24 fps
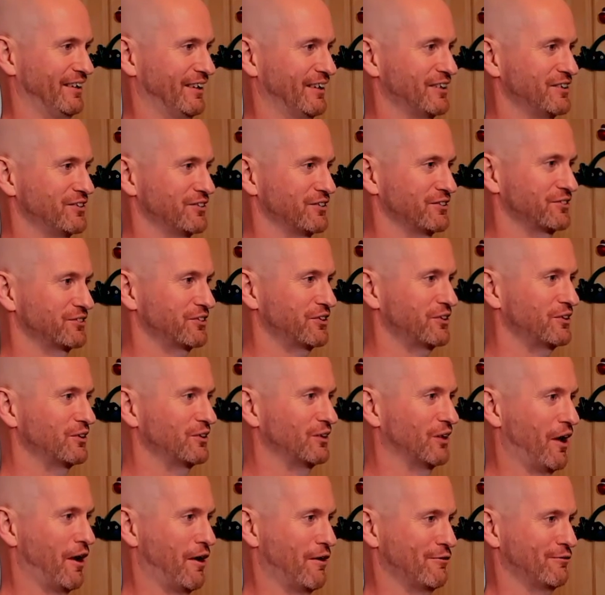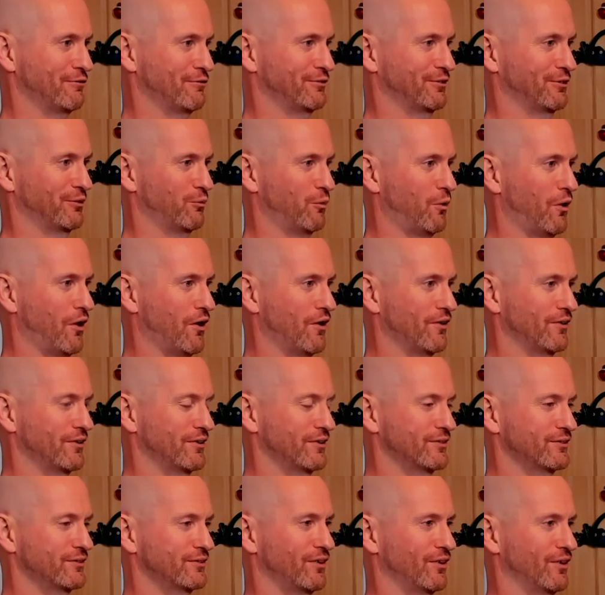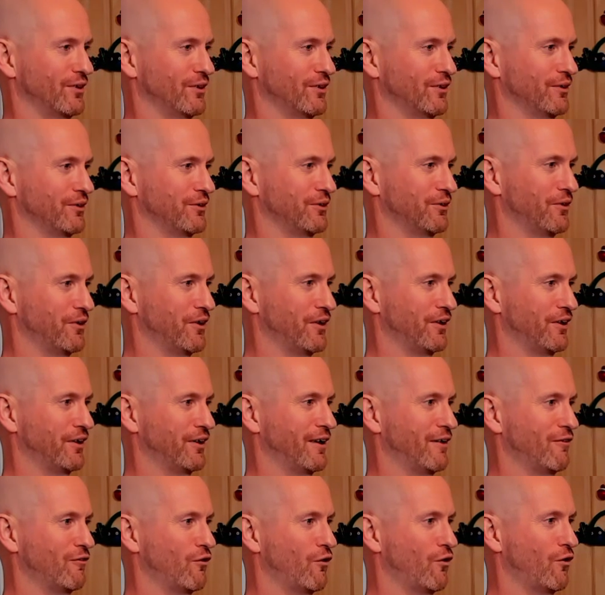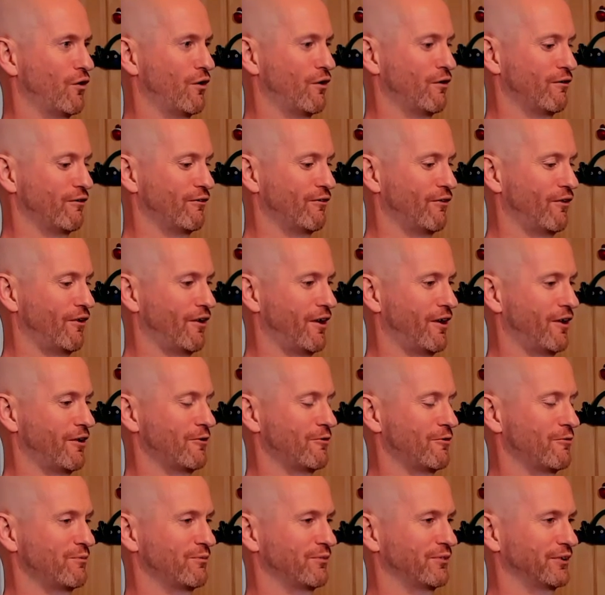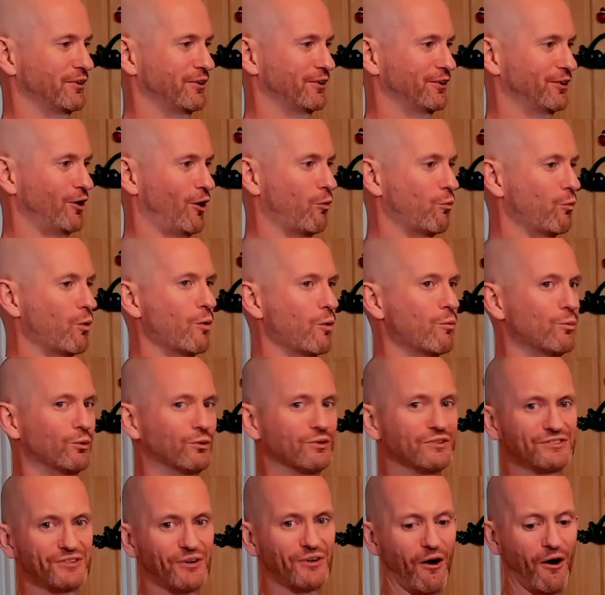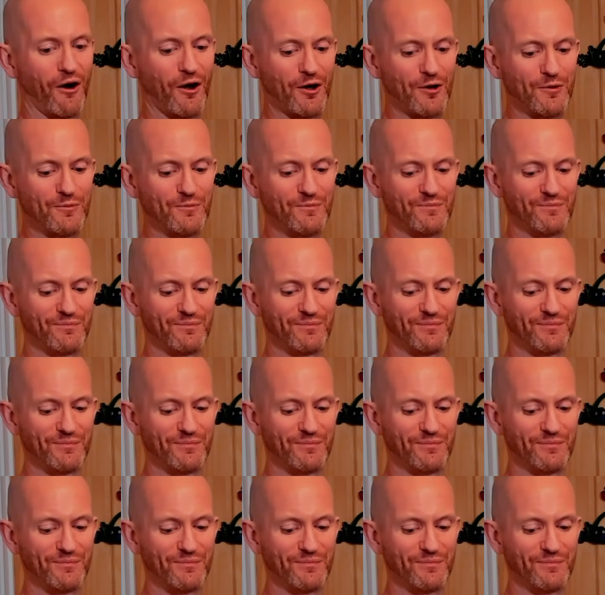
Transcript: Just 2 left. 1, 2, 5, and one more time.